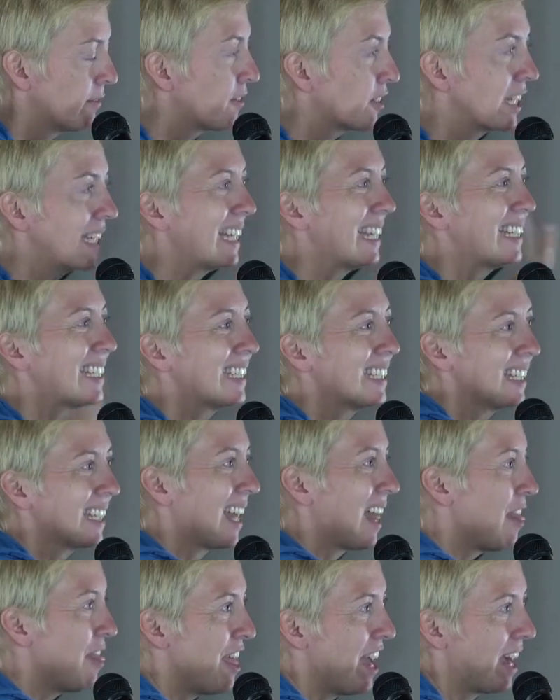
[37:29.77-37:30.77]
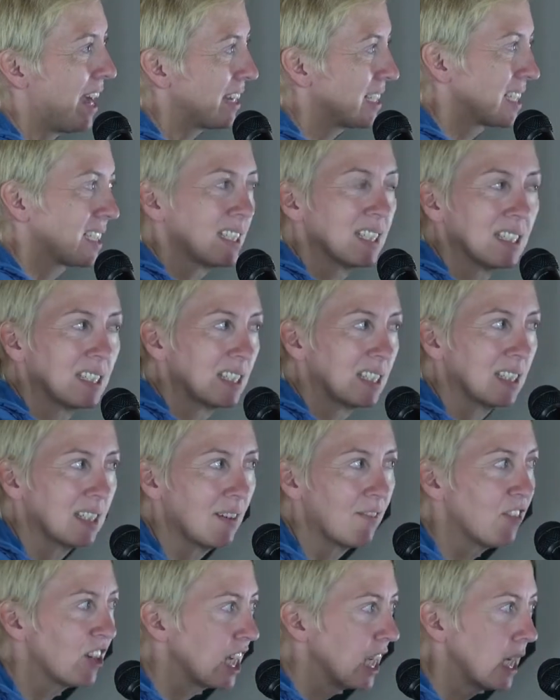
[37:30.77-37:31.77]
forget that.
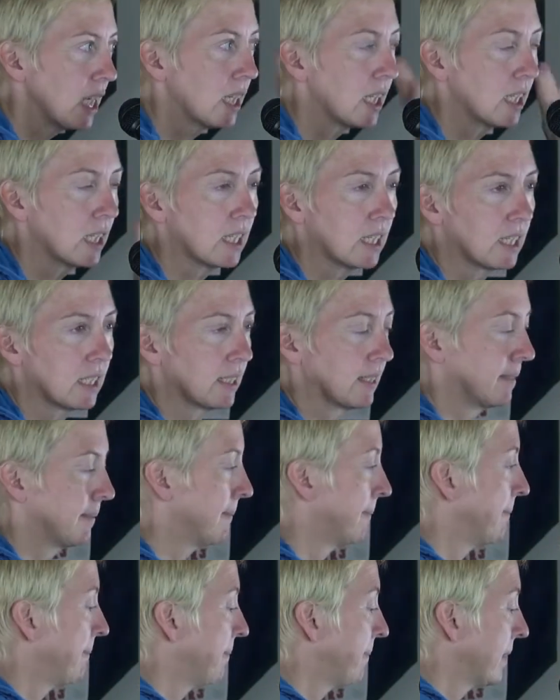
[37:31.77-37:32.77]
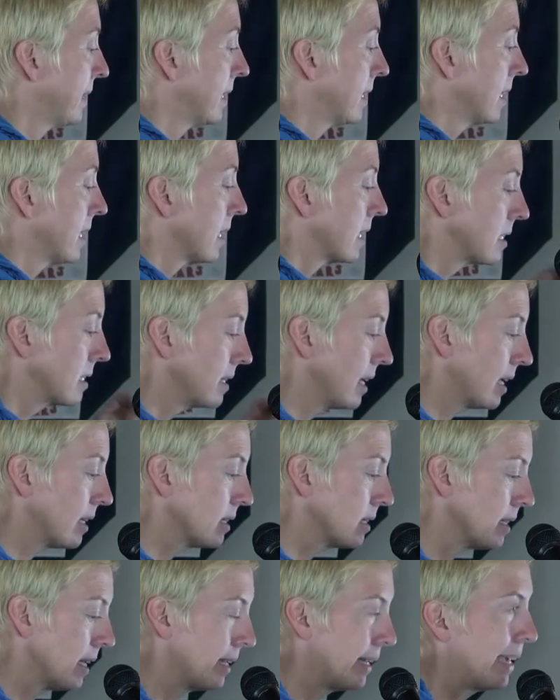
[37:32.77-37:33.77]
Forget it. Because
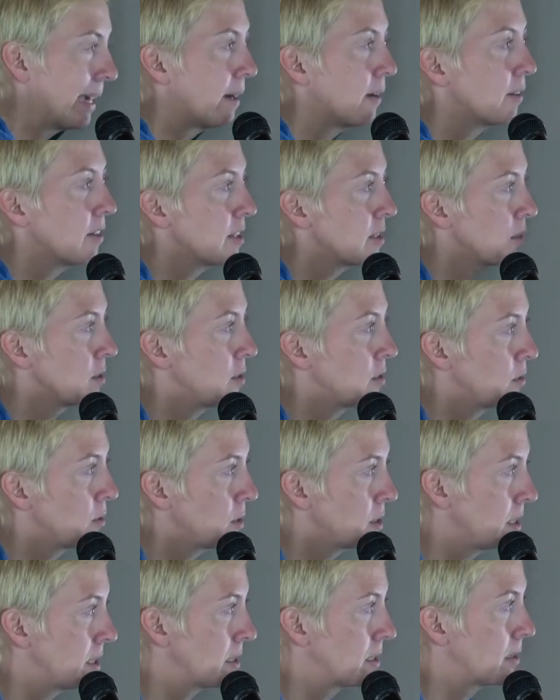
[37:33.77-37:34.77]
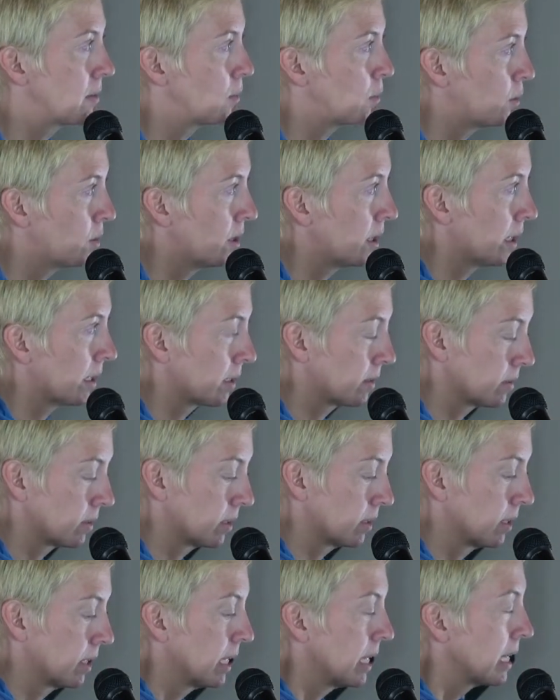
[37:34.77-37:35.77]
that's not how this new system
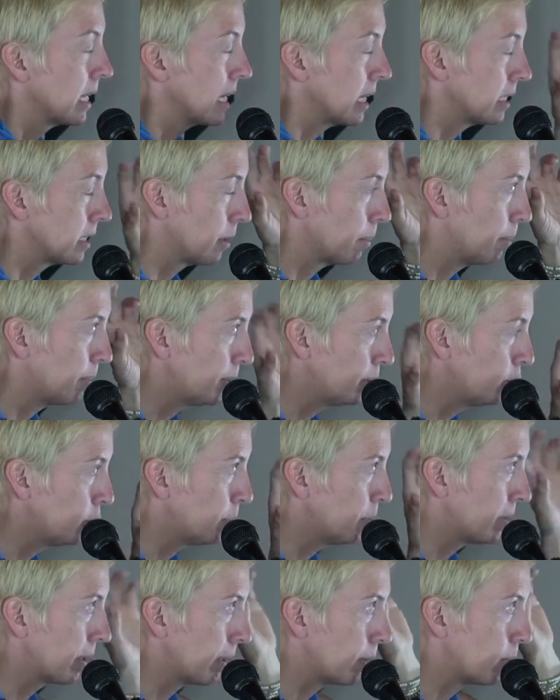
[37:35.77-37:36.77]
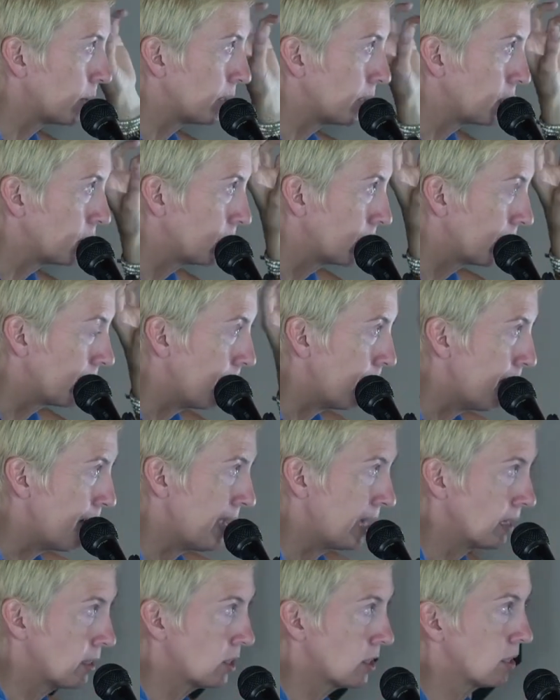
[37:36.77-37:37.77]
works. It's a blueprint where you can
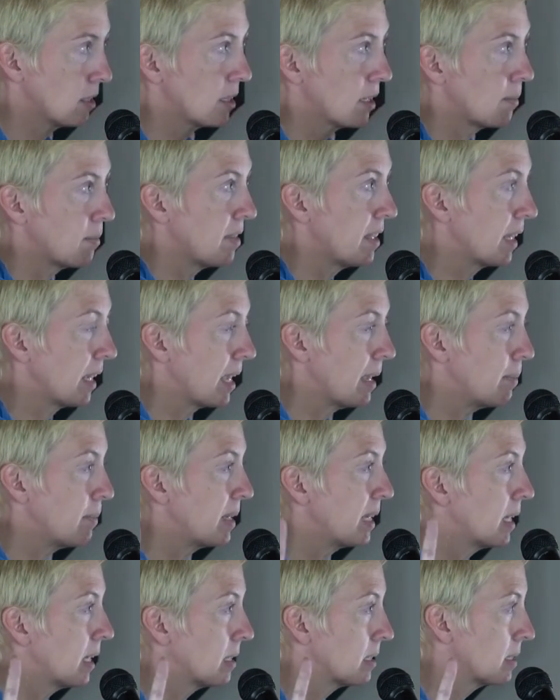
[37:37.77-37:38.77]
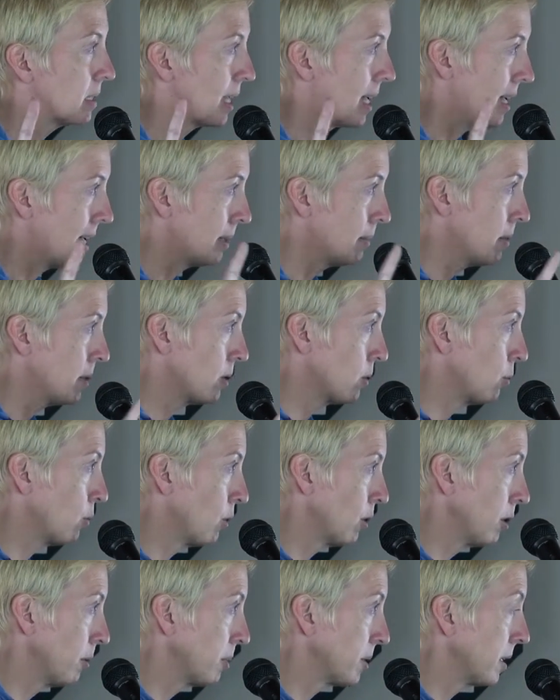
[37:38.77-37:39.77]
imagine something, and because time is
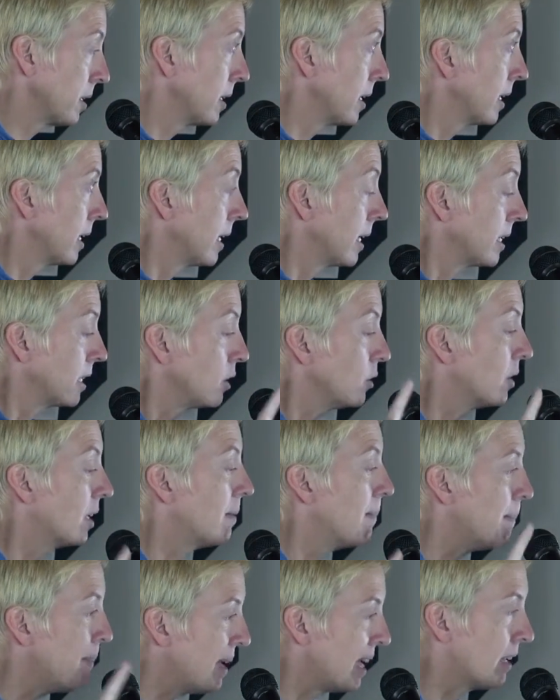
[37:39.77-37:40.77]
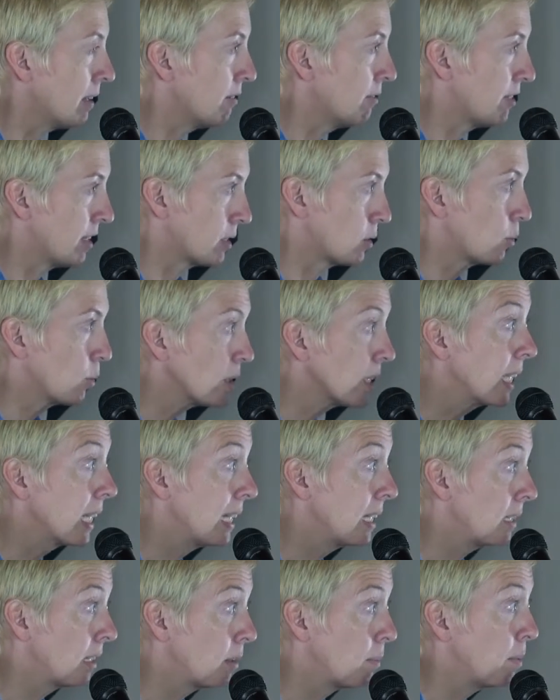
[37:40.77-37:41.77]
warped, you can manifest. We're
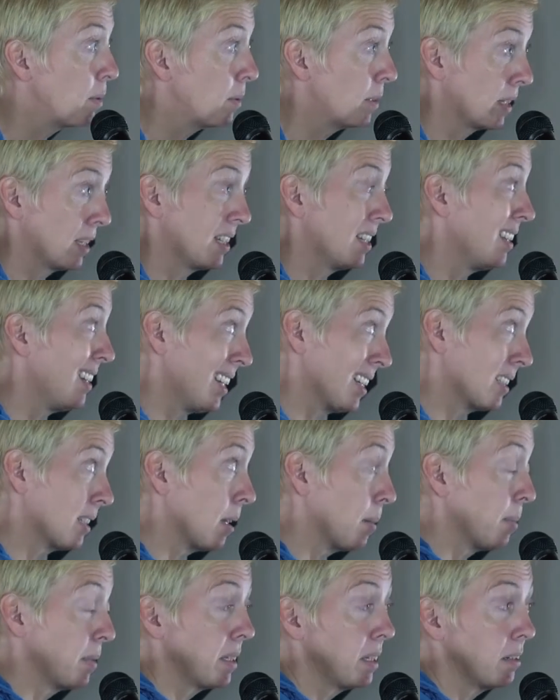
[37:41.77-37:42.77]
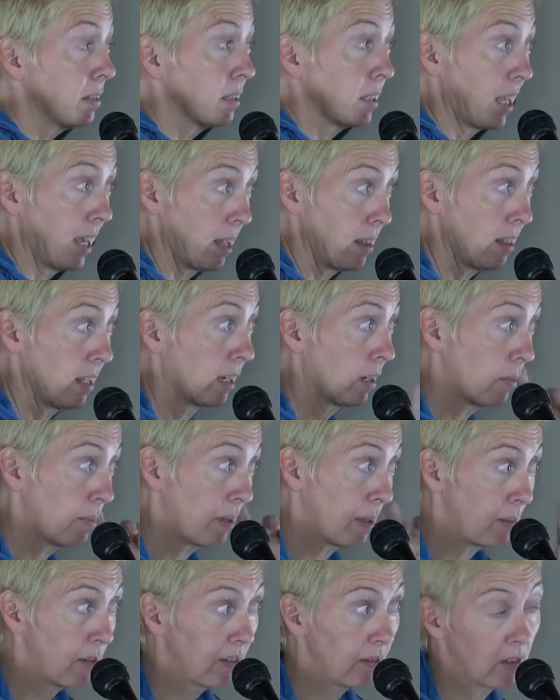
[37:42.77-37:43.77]
getting to the point in the next couple of years, I think, or
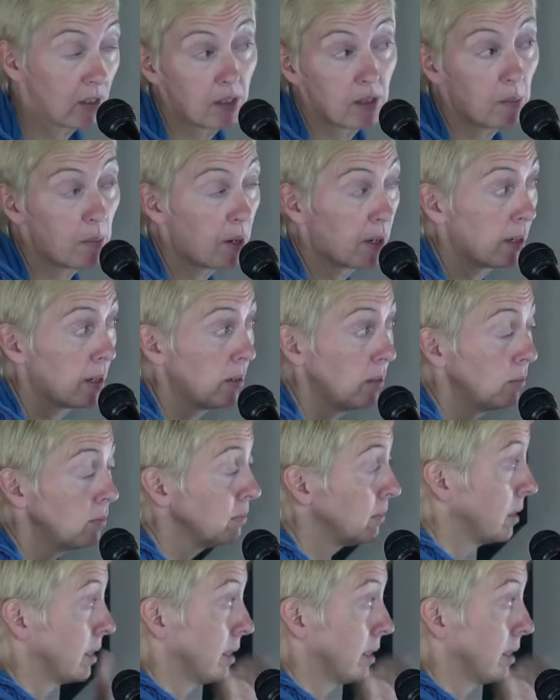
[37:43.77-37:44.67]
maybe even tomorrow,